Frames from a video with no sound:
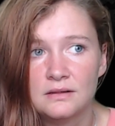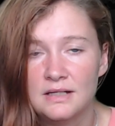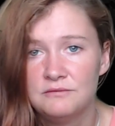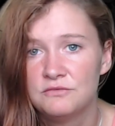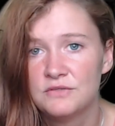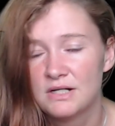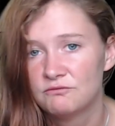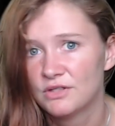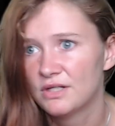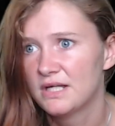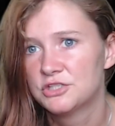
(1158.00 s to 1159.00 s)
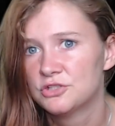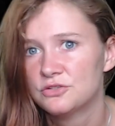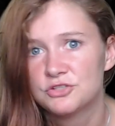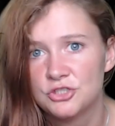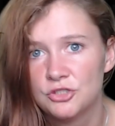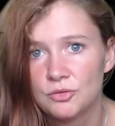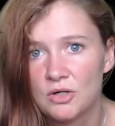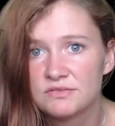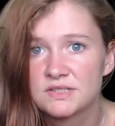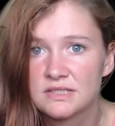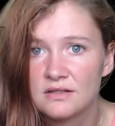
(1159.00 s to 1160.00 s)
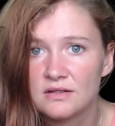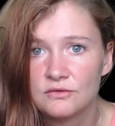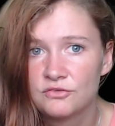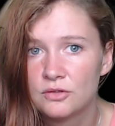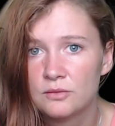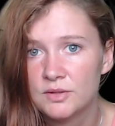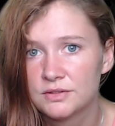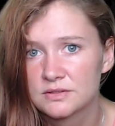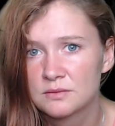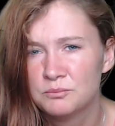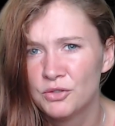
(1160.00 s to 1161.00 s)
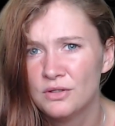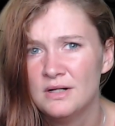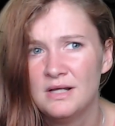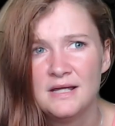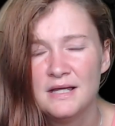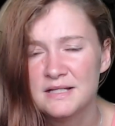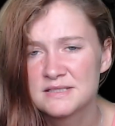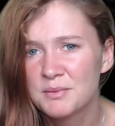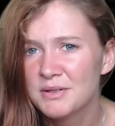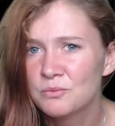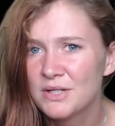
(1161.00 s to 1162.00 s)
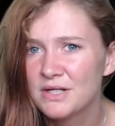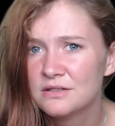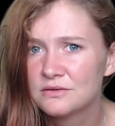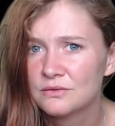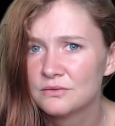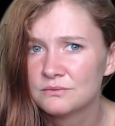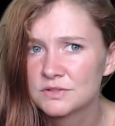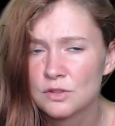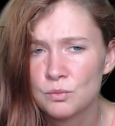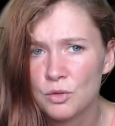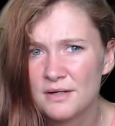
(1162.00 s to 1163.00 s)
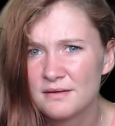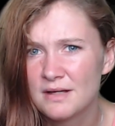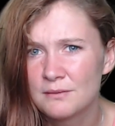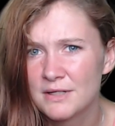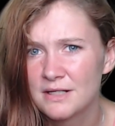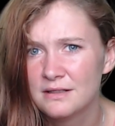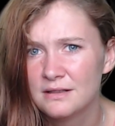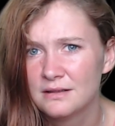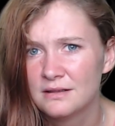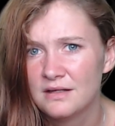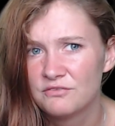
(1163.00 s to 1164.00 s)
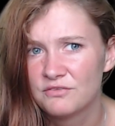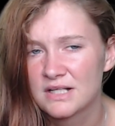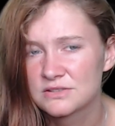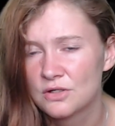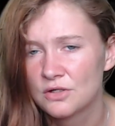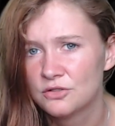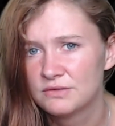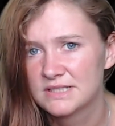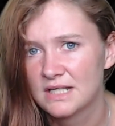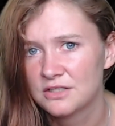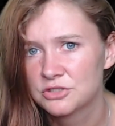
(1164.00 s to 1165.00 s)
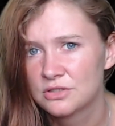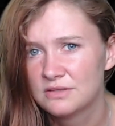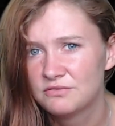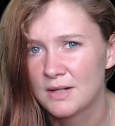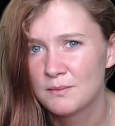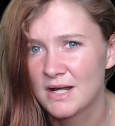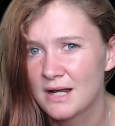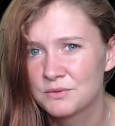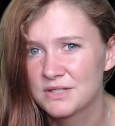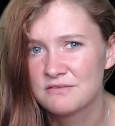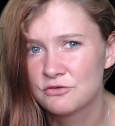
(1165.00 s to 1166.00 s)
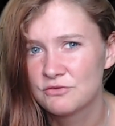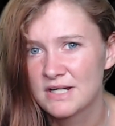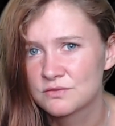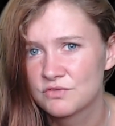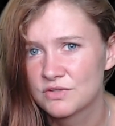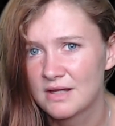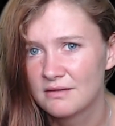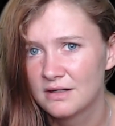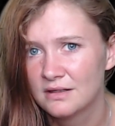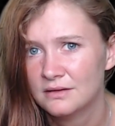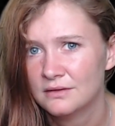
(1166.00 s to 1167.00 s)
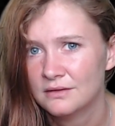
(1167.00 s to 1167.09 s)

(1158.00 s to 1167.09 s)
in re- relation to obviously the four murders, but it's a bit weird to word it that way if that's not your intention. If you get me, I would never write something like that.